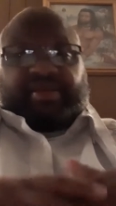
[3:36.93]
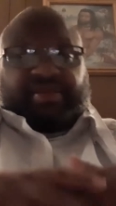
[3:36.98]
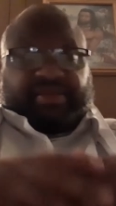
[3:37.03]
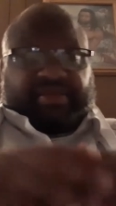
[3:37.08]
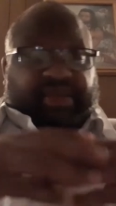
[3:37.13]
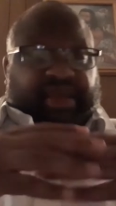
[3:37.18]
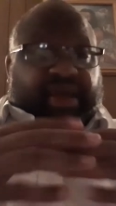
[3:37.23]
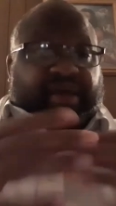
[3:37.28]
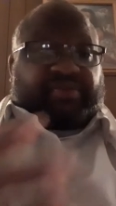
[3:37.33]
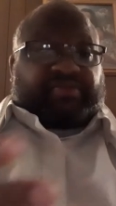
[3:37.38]

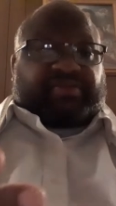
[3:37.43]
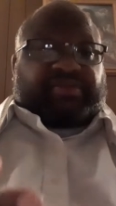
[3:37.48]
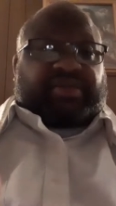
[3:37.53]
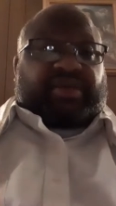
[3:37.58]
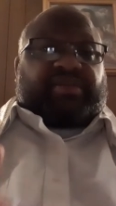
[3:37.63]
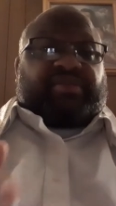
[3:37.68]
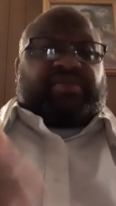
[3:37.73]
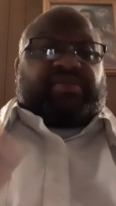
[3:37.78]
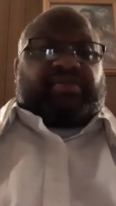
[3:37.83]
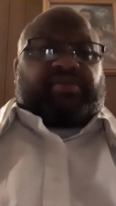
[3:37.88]
now
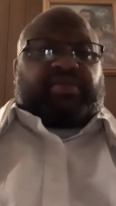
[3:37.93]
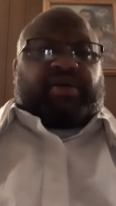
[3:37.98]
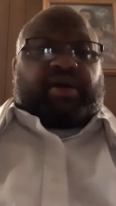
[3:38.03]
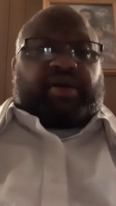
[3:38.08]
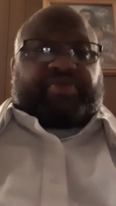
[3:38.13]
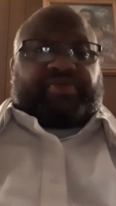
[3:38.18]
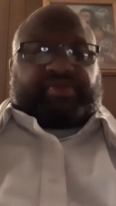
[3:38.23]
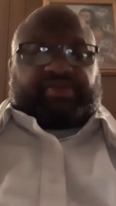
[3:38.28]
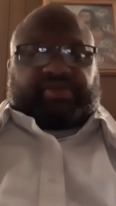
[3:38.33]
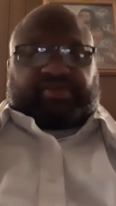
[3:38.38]
telling
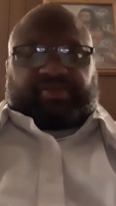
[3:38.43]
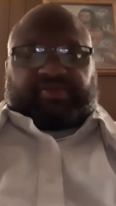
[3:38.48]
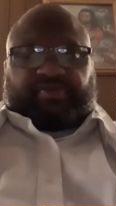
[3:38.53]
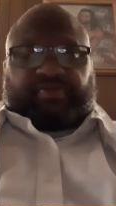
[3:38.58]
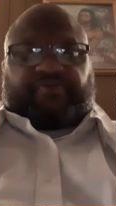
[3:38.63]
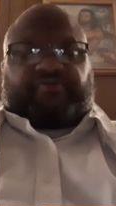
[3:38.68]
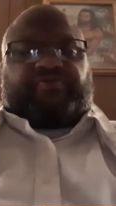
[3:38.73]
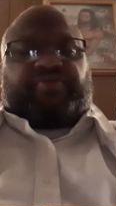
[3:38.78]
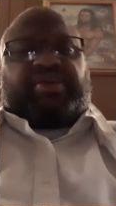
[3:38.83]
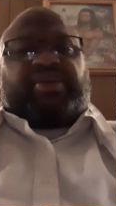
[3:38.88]
others,
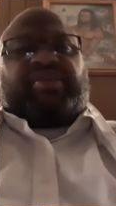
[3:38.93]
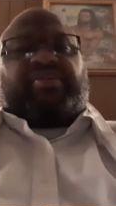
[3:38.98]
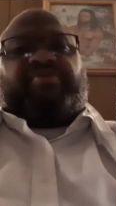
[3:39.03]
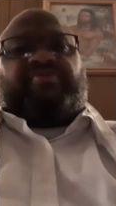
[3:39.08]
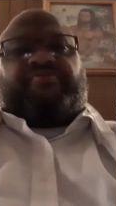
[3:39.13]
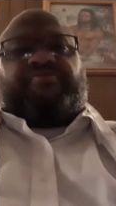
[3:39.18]
feed the